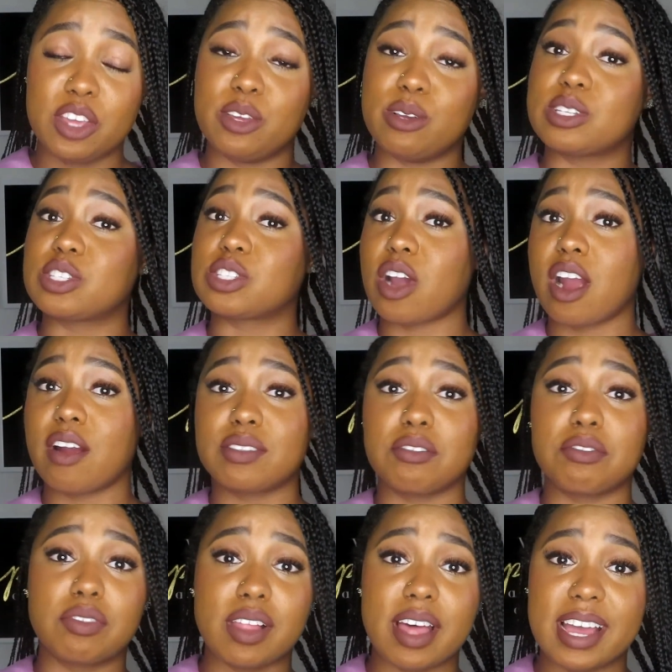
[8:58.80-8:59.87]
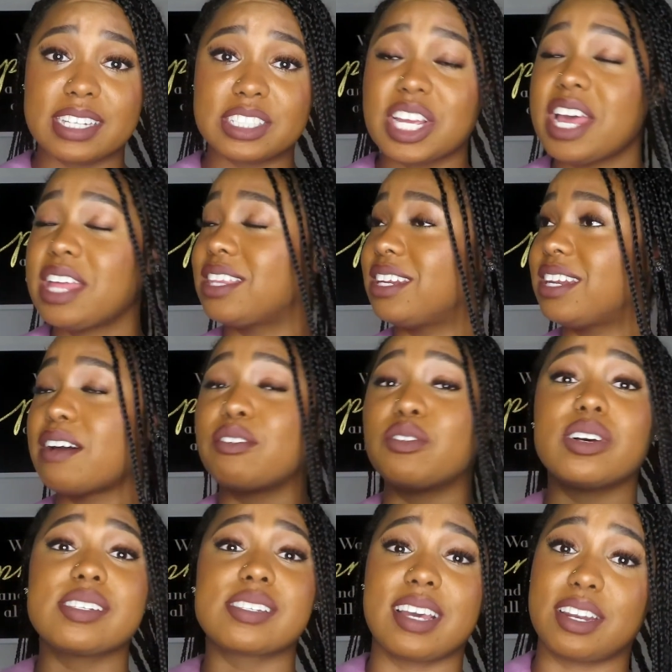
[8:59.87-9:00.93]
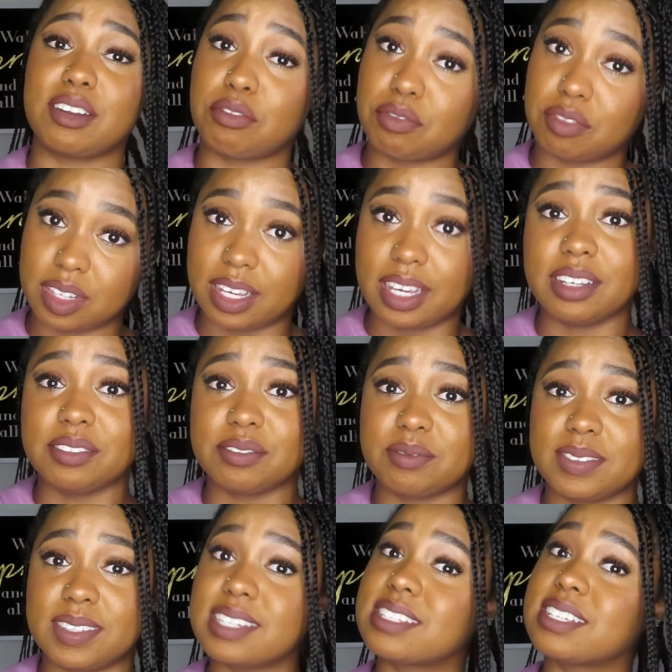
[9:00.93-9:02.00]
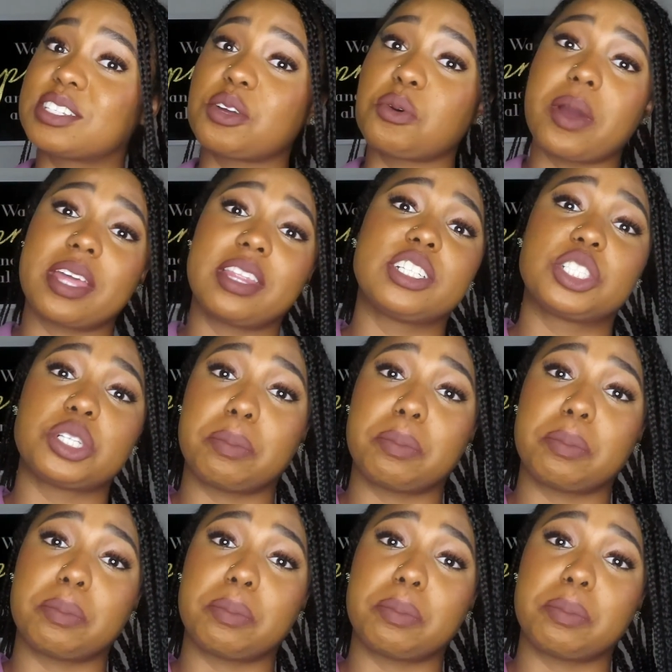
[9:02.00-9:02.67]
You starve the flesh, the devil is going to flee. This is the way that